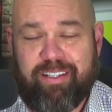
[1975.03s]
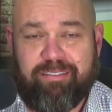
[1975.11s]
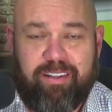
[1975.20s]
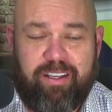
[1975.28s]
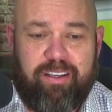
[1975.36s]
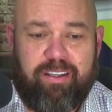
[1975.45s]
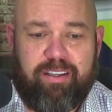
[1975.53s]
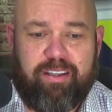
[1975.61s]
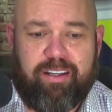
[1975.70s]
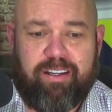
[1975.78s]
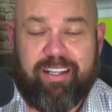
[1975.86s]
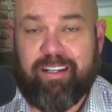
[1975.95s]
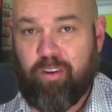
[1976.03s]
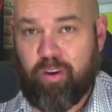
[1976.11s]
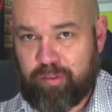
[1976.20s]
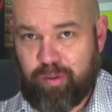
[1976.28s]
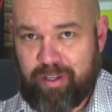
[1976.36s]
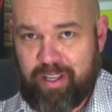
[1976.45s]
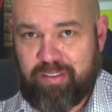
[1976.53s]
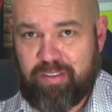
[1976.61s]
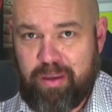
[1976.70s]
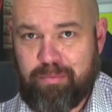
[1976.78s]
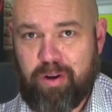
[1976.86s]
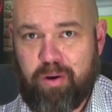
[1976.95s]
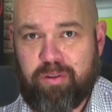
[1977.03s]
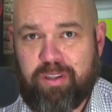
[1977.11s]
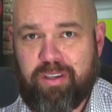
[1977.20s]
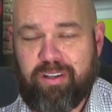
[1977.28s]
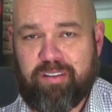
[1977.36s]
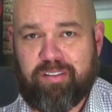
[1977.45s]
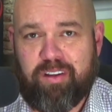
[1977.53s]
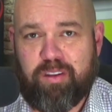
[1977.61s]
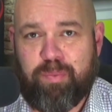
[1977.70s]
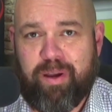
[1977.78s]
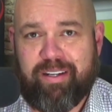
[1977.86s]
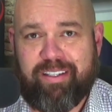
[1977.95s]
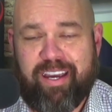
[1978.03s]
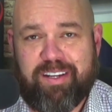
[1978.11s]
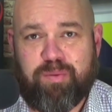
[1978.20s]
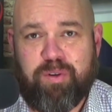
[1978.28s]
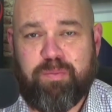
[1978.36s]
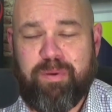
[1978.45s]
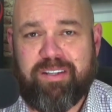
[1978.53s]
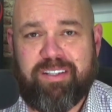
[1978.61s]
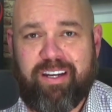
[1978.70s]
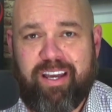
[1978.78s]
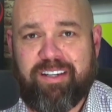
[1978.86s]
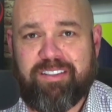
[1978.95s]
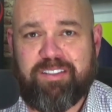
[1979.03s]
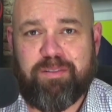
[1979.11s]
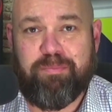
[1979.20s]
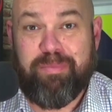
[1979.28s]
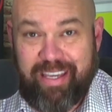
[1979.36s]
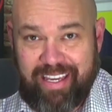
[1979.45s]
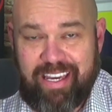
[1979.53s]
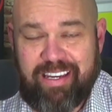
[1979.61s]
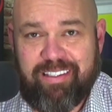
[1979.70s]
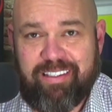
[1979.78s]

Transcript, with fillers: And uh, it also lets them know that you listen to the podcast, which means a lot to me.